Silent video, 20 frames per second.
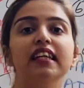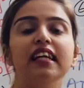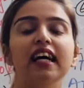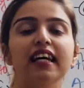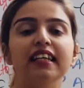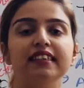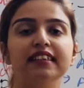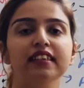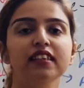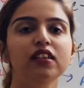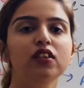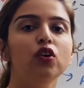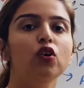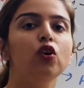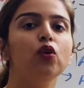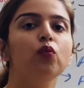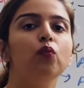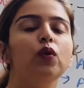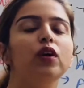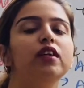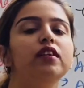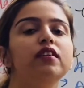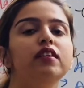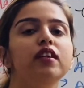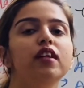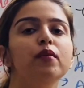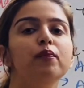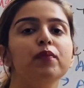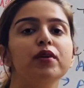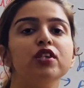acid or
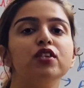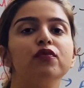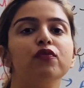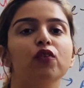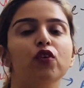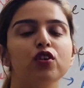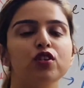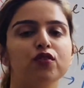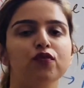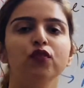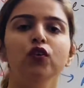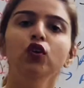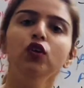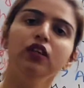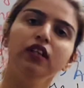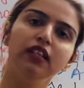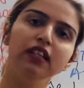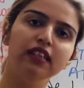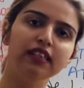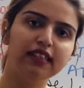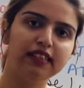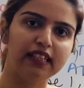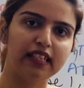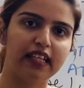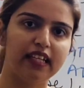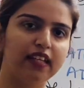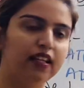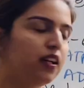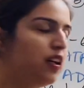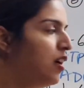
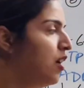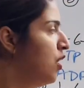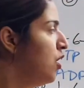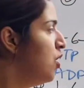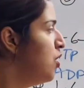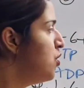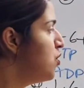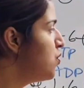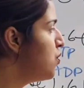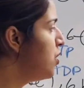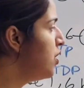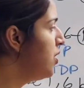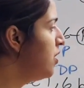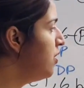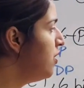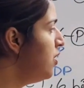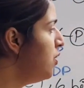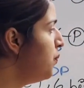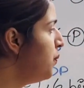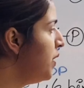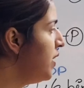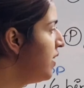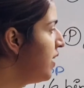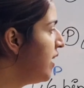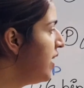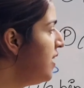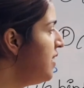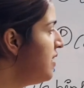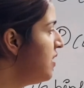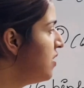1,3-bisphosphoglycerate. So here we
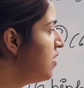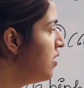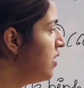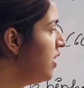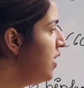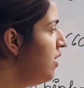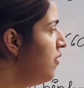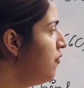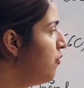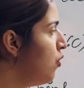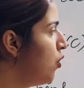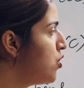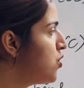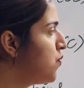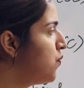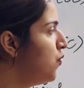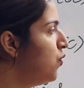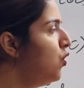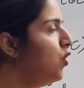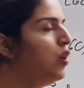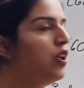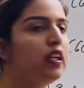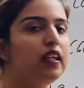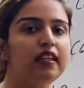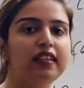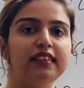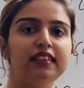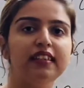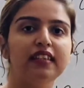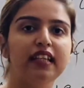write
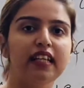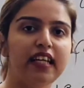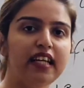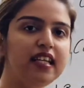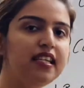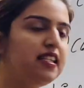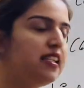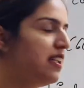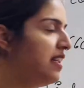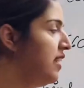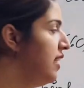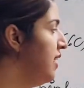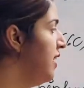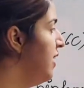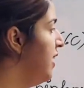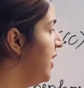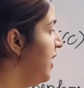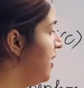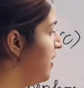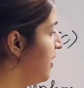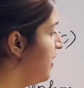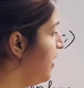3-phosphoglycerate. In the